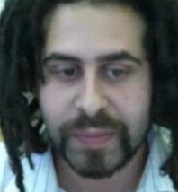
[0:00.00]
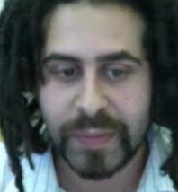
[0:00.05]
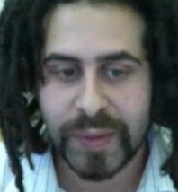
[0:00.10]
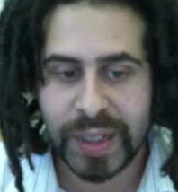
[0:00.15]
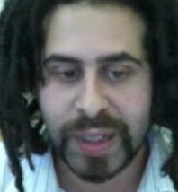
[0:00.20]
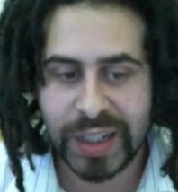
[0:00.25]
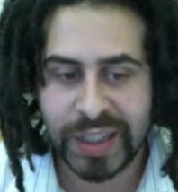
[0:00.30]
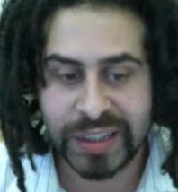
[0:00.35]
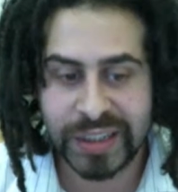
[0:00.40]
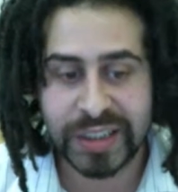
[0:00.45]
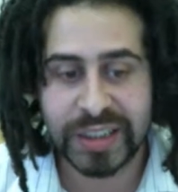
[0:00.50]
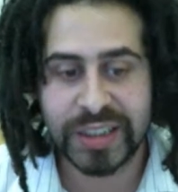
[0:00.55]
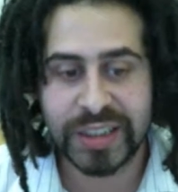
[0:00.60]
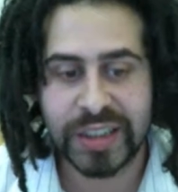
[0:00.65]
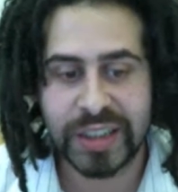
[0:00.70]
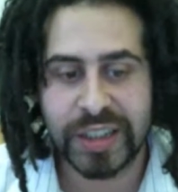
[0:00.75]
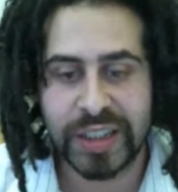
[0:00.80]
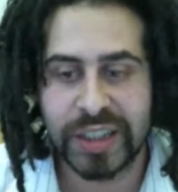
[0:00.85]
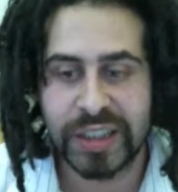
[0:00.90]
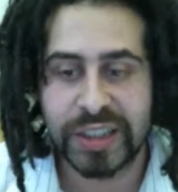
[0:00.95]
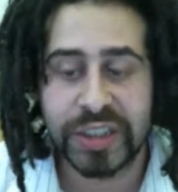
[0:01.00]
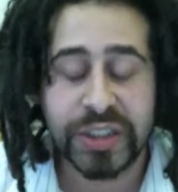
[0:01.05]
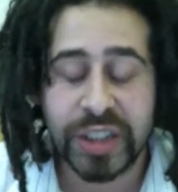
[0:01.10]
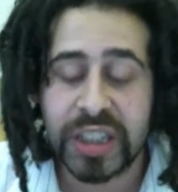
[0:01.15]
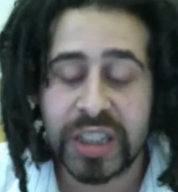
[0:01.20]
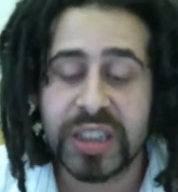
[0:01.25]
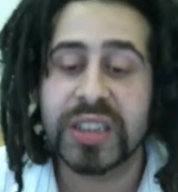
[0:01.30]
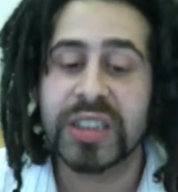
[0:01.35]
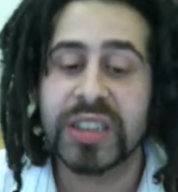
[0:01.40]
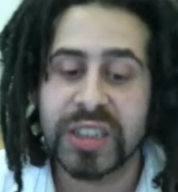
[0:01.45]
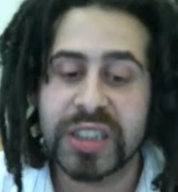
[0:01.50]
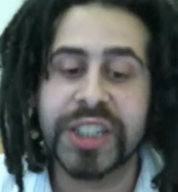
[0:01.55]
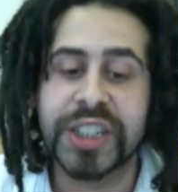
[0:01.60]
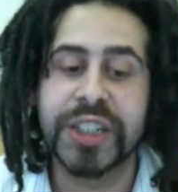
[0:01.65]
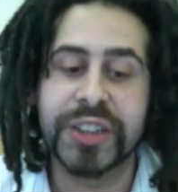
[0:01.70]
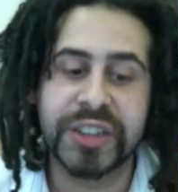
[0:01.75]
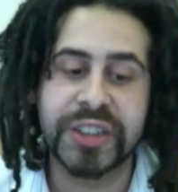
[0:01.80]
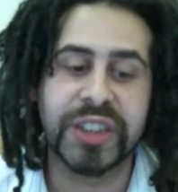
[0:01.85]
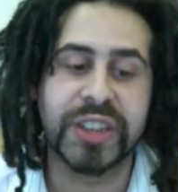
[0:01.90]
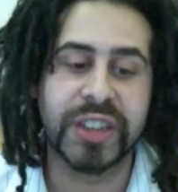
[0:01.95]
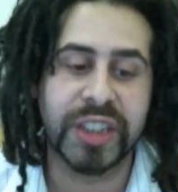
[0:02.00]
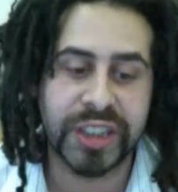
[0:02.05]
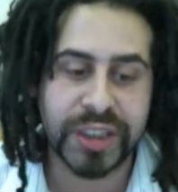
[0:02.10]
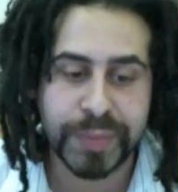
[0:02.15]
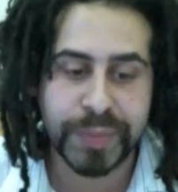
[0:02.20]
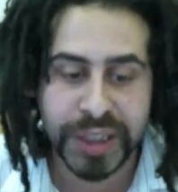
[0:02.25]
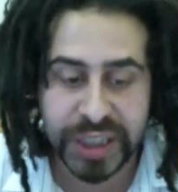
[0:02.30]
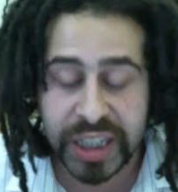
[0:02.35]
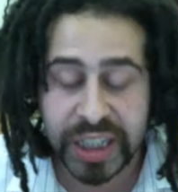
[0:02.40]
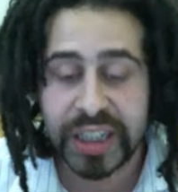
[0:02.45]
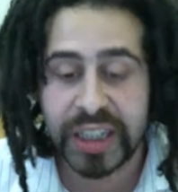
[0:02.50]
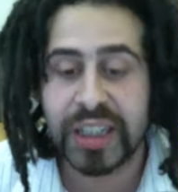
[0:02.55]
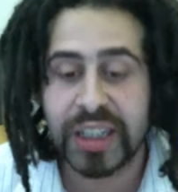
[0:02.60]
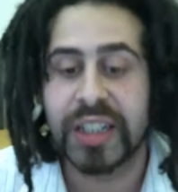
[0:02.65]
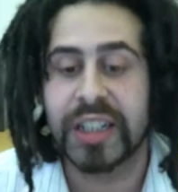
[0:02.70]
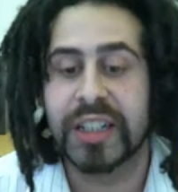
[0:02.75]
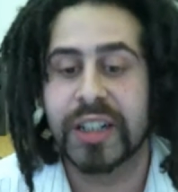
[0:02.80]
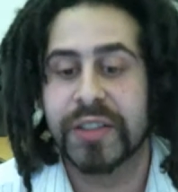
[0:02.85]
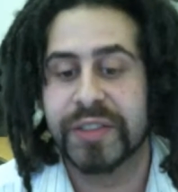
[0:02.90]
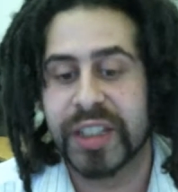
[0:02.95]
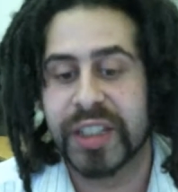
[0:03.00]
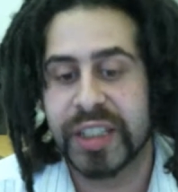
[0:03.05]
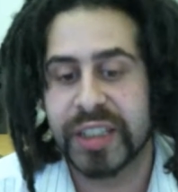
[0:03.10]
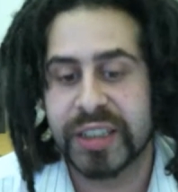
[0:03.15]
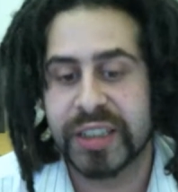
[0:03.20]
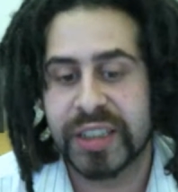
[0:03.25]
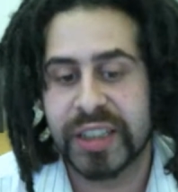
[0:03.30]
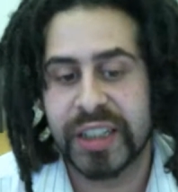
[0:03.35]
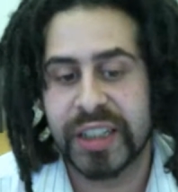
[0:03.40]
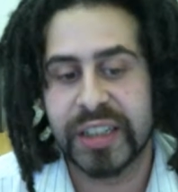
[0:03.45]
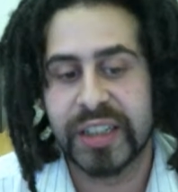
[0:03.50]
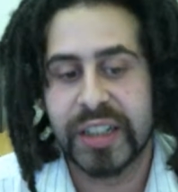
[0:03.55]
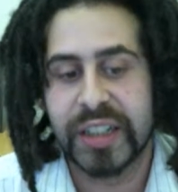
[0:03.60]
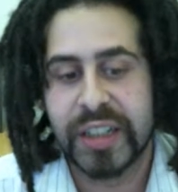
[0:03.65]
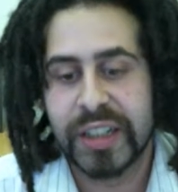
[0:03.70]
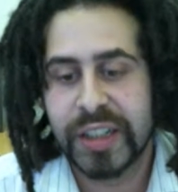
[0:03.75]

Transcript: And trust is huge in this, particularly over the internet.